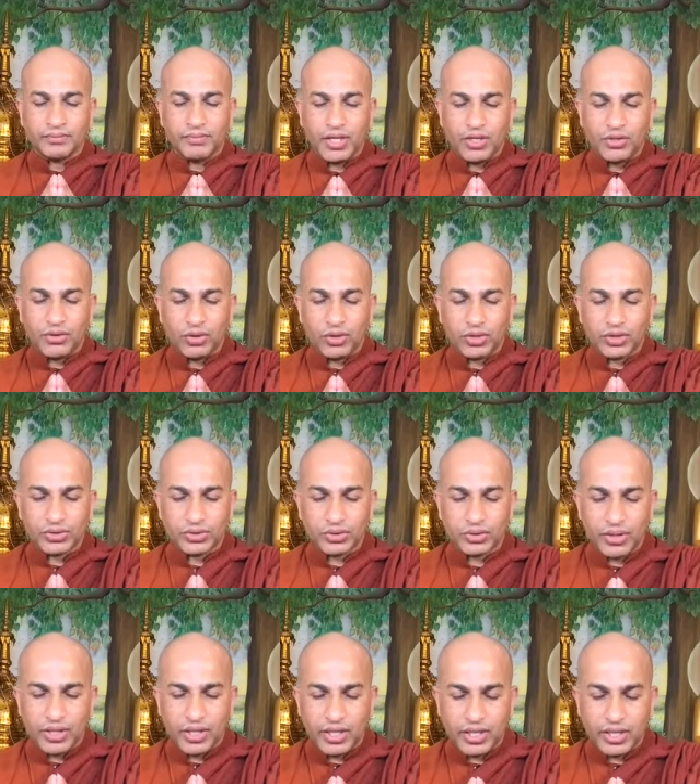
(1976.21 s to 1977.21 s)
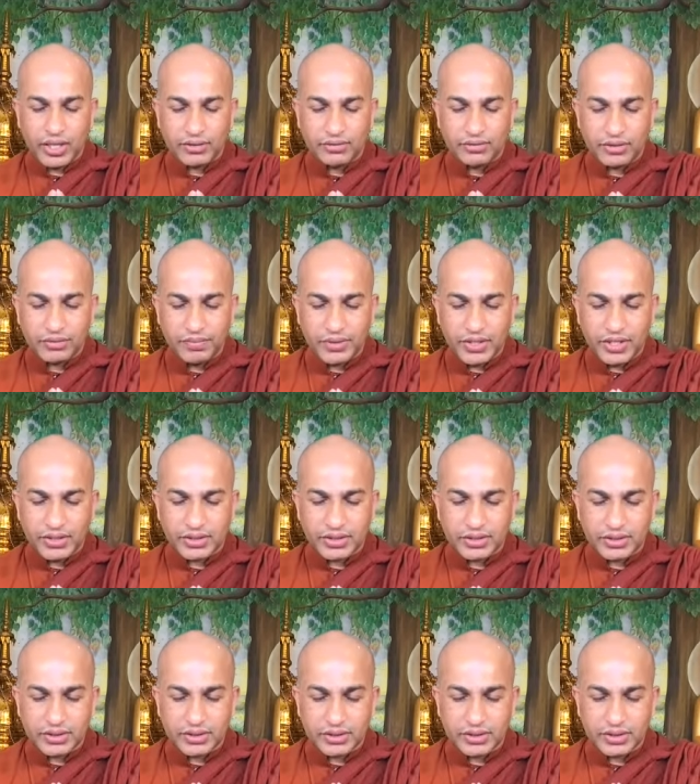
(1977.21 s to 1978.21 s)
May you also have the
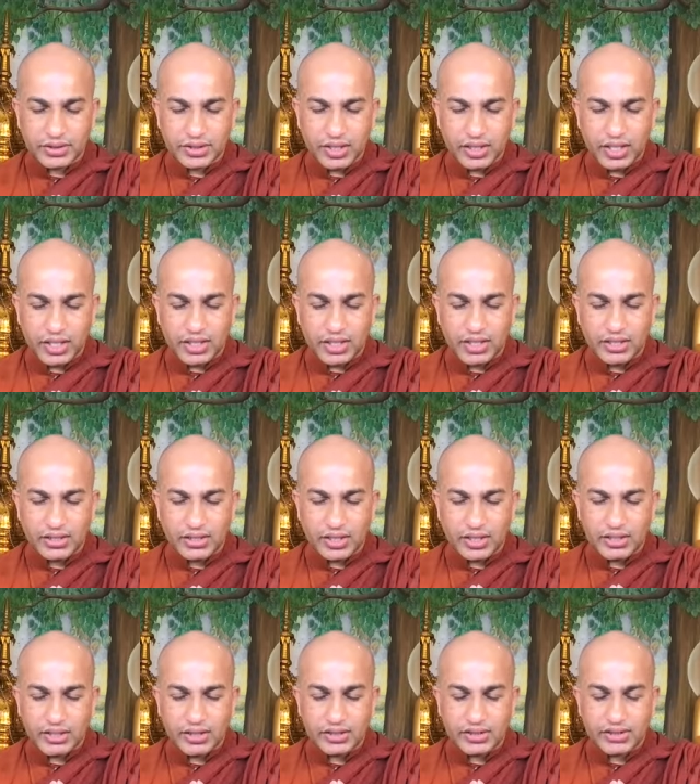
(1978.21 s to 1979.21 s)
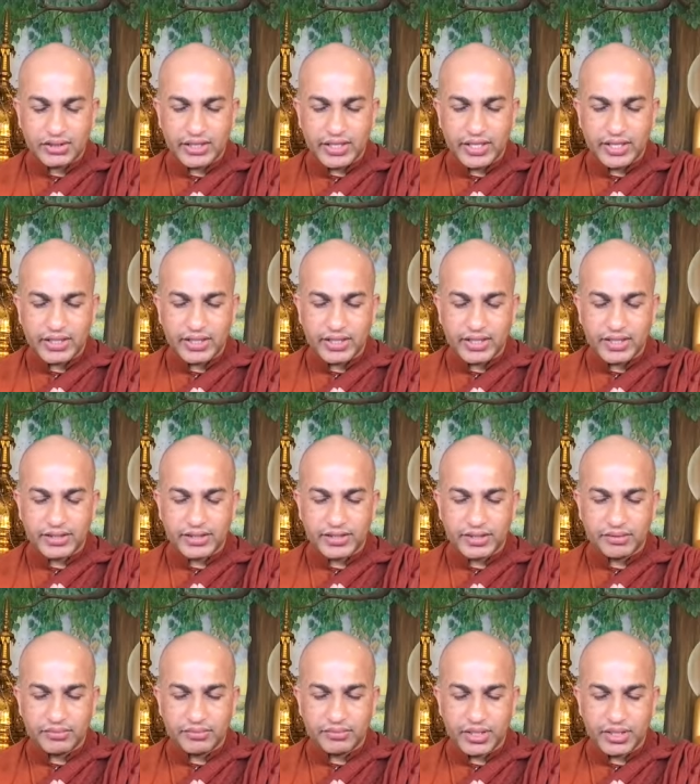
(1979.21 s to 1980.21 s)
patience, courage, understanding, and
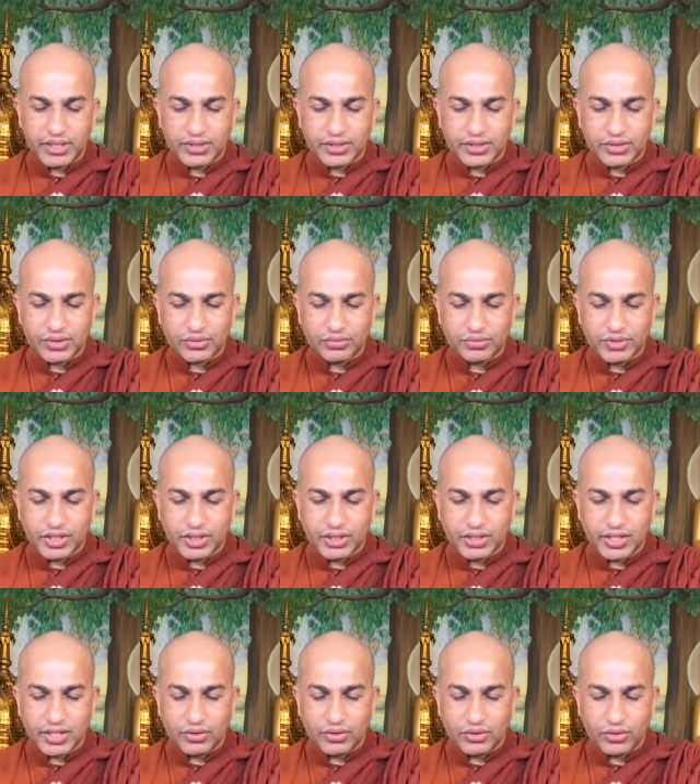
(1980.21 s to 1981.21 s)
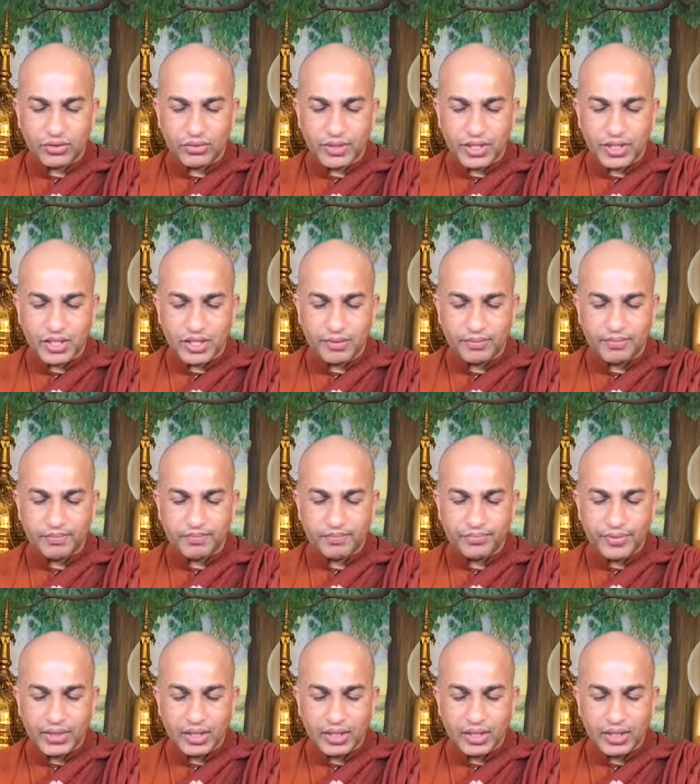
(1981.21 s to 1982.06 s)
determination to meet and overcome